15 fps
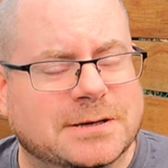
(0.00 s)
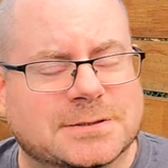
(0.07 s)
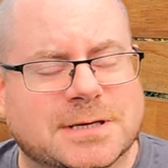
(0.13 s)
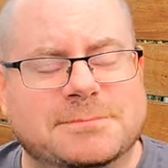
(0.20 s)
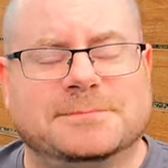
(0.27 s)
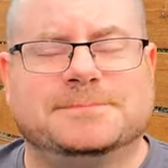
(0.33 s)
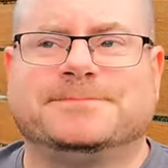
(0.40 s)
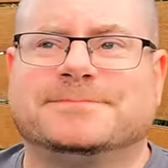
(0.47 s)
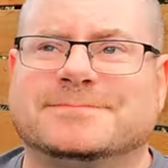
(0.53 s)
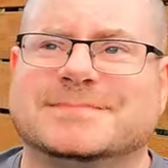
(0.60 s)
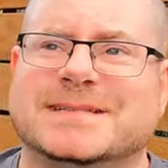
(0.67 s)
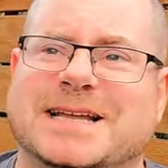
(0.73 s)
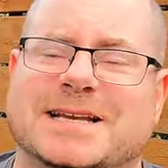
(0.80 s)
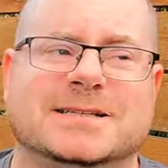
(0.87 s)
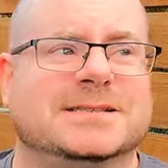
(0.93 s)
How's up?
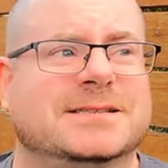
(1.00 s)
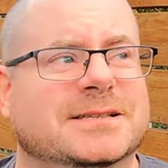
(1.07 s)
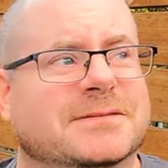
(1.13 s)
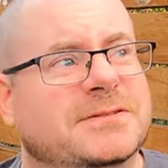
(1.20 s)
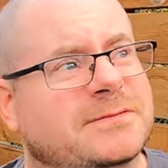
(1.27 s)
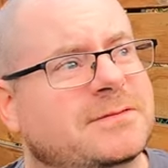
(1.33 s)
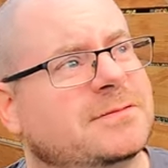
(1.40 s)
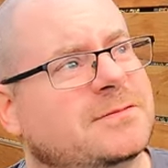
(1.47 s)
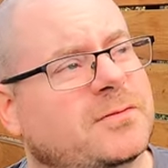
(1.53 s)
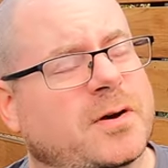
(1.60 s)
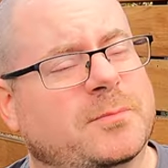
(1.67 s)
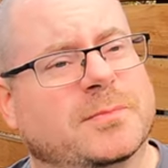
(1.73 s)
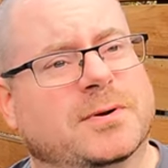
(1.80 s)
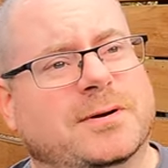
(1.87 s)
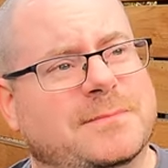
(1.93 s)
It is the 5th of
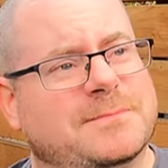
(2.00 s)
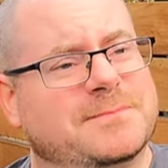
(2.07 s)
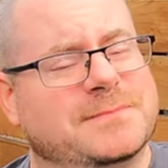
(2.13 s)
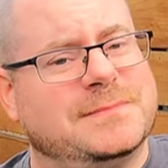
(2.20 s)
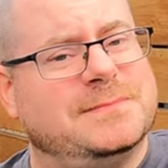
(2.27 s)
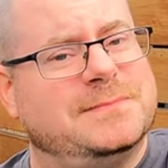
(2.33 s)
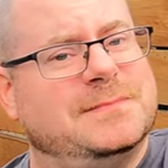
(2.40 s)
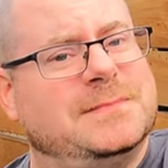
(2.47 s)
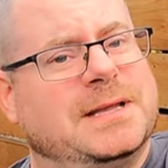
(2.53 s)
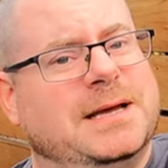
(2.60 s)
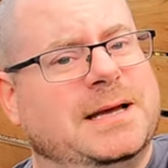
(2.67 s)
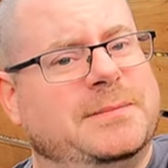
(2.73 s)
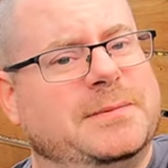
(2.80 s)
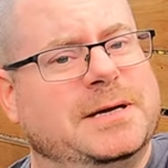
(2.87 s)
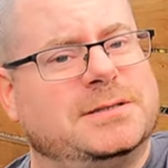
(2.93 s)
November,
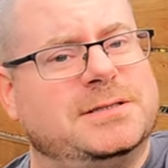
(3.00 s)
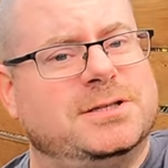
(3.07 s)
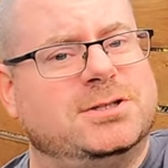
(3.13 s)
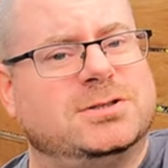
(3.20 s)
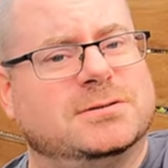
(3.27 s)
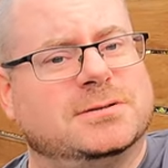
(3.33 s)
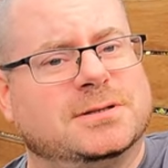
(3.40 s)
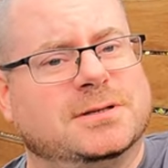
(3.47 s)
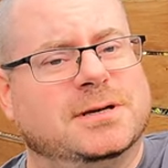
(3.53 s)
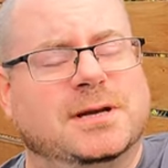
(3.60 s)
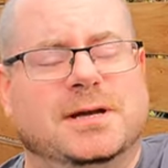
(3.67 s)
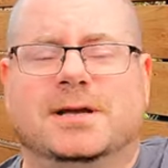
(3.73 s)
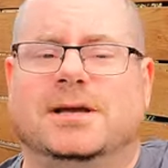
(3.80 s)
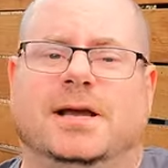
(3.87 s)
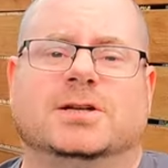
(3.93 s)
and I'm in a t-shirt
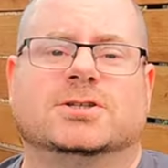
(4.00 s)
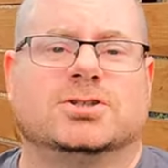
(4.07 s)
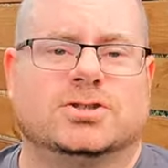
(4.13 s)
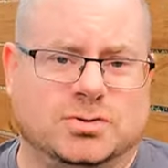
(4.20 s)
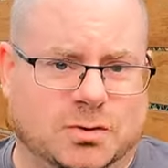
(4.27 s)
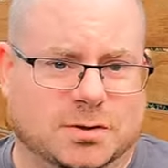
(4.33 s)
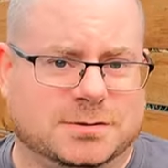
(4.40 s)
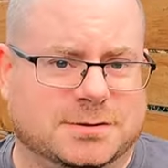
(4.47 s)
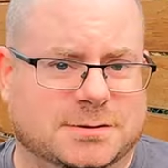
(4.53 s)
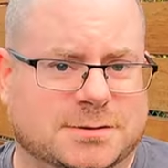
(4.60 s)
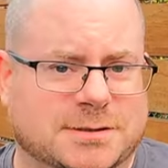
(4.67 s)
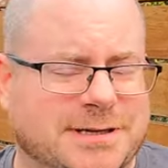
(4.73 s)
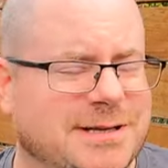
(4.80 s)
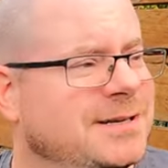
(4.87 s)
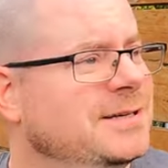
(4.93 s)
and
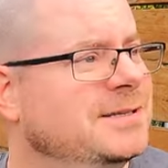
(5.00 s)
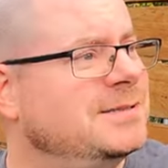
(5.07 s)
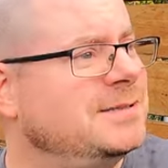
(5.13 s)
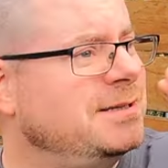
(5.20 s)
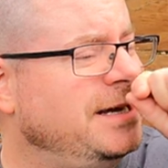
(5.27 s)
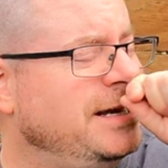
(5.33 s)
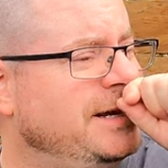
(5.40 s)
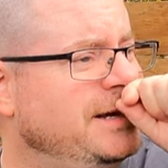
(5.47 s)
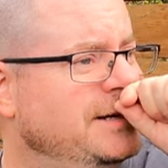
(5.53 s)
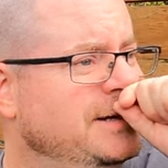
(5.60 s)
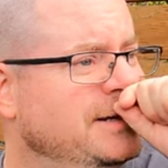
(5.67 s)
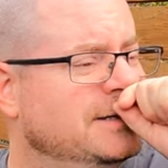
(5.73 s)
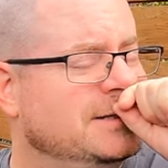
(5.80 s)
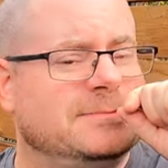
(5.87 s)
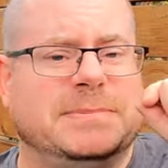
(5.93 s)
shorts. It is a
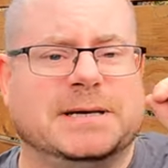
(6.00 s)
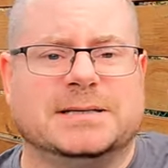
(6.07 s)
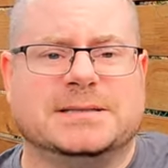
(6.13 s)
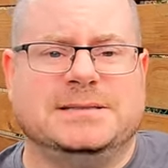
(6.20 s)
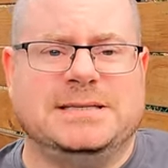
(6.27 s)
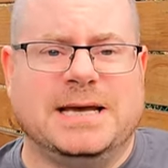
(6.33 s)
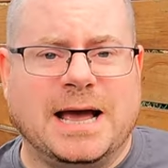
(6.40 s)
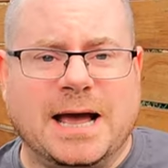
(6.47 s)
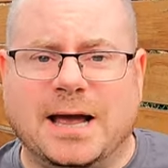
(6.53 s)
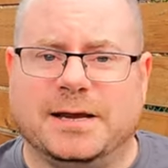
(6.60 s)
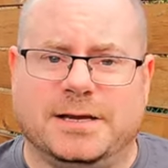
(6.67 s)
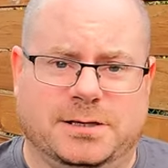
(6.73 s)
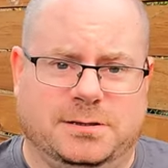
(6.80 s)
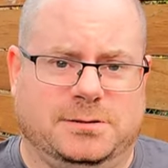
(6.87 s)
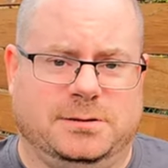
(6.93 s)

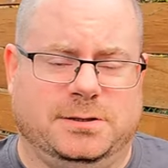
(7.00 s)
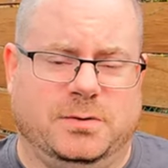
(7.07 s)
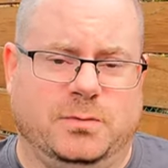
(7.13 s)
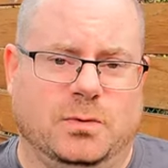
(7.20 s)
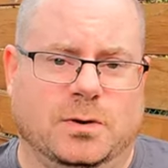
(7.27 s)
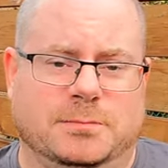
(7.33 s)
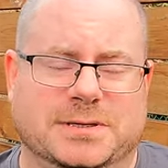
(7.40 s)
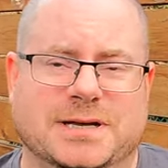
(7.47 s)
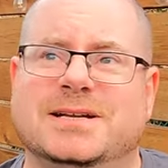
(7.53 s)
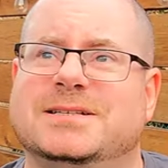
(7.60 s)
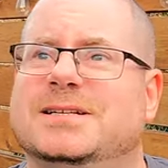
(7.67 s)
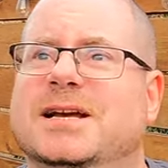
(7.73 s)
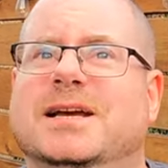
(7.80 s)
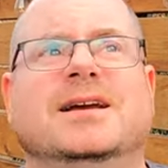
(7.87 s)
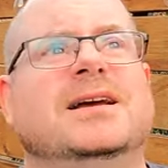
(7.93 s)
spectacularly warm day
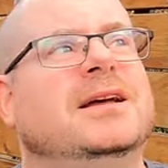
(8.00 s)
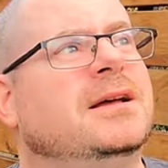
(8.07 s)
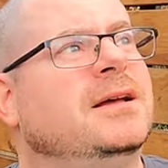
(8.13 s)
today.